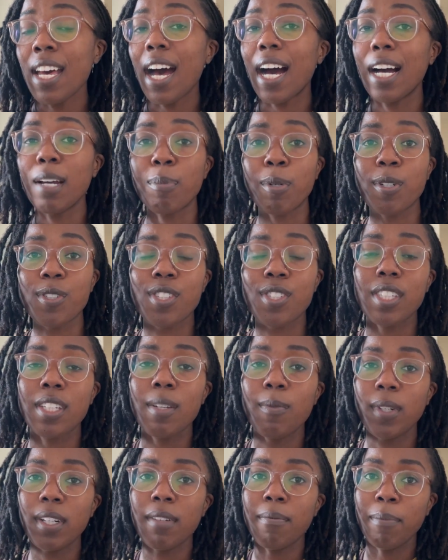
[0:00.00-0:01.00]
I personally
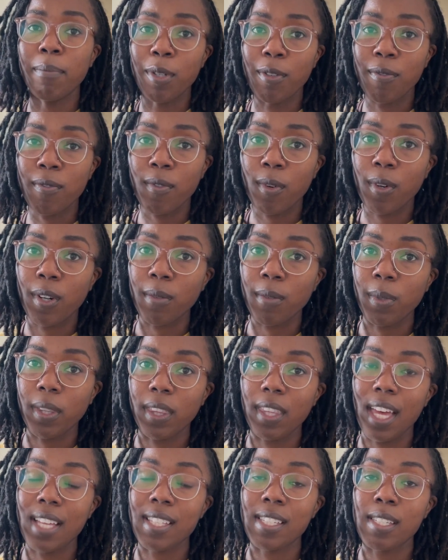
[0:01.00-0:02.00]
wouldn't move forward with
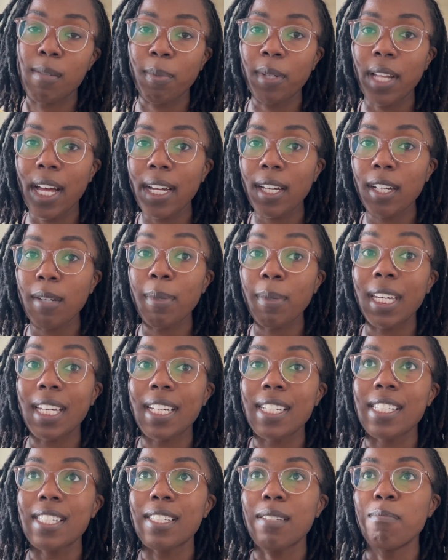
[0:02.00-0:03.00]
that supplier
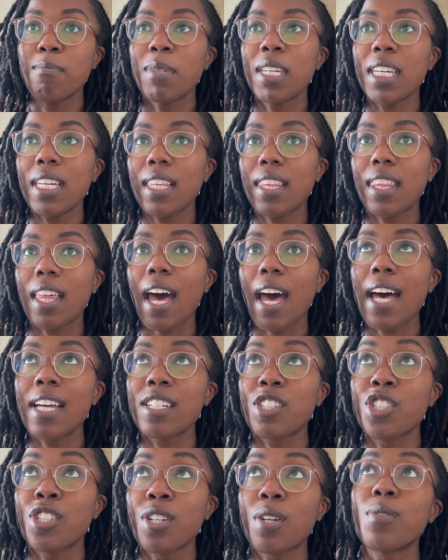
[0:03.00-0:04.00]
because to me that
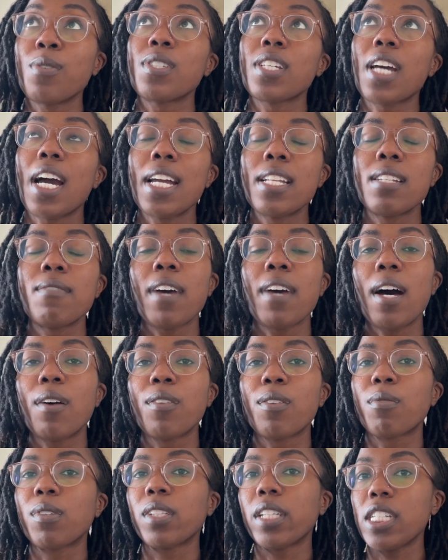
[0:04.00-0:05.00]
shows kind of how
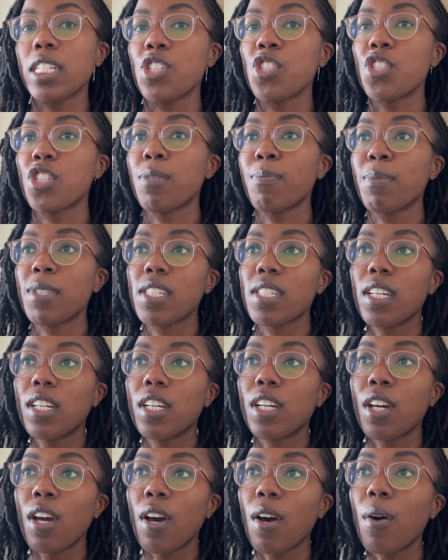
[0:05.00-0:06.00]
the relationship is going to
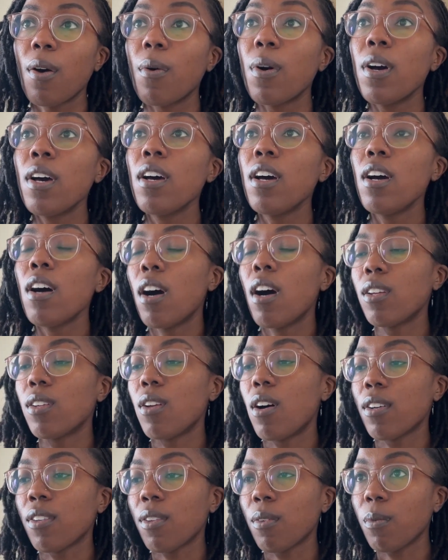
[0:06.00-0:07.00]
go
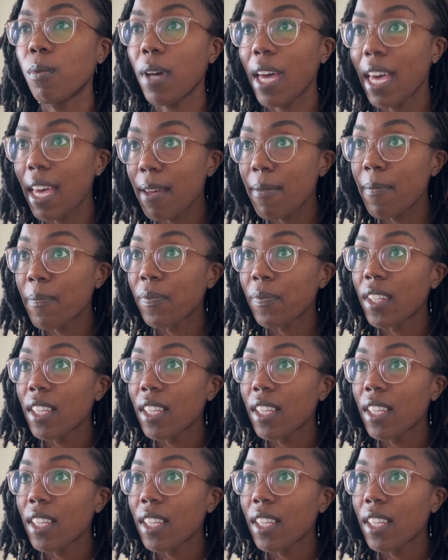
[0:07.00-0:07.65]
along the way.